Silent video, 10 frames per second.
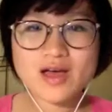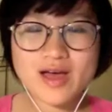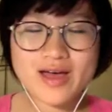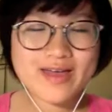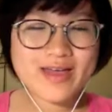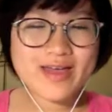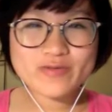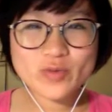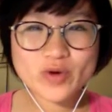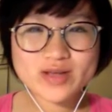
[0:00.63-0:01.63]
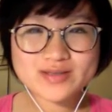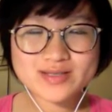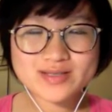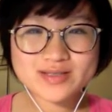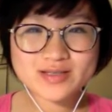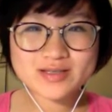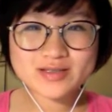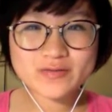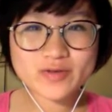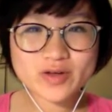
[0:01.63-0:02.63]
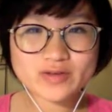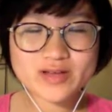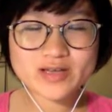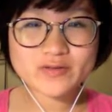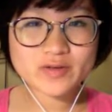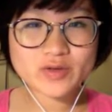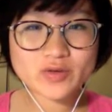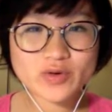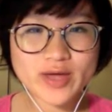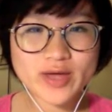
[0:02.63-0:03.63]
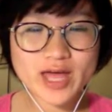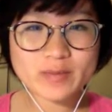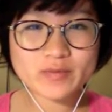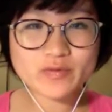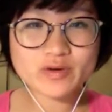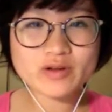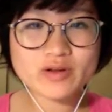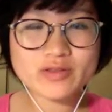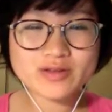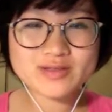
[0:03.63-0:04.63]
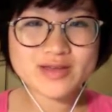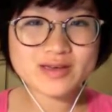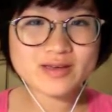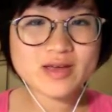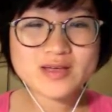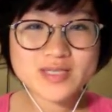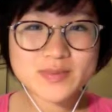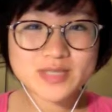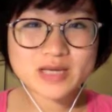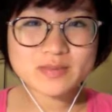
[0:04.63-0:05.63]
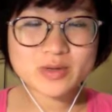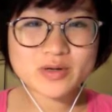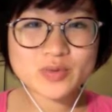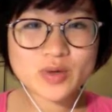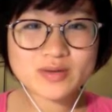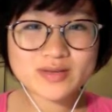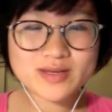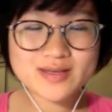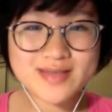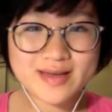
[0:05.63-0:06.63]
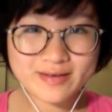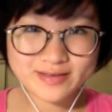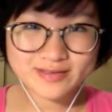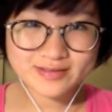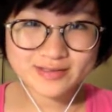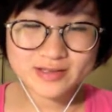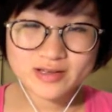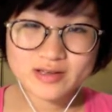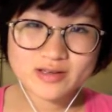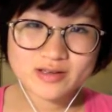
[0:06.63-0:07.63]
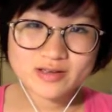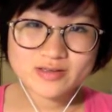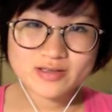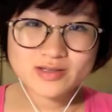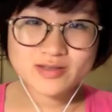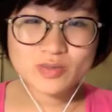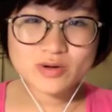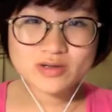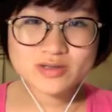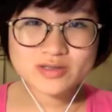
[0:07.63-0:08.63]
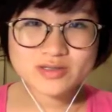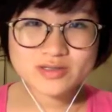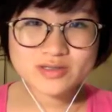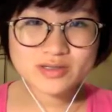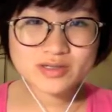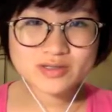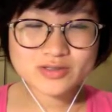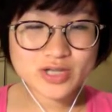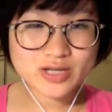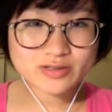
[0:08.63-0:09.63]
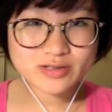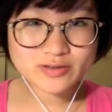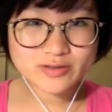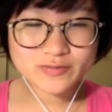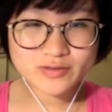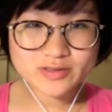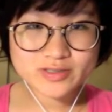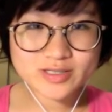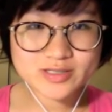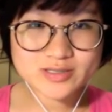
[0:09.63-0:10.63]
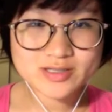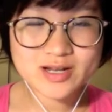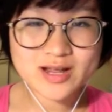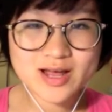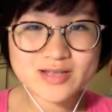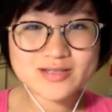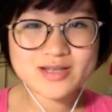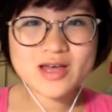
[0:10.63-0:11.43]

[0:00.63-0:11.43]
Hi everyone, this is Fiona's video recap for Thursday, September 22nd. This was the agenda for this class.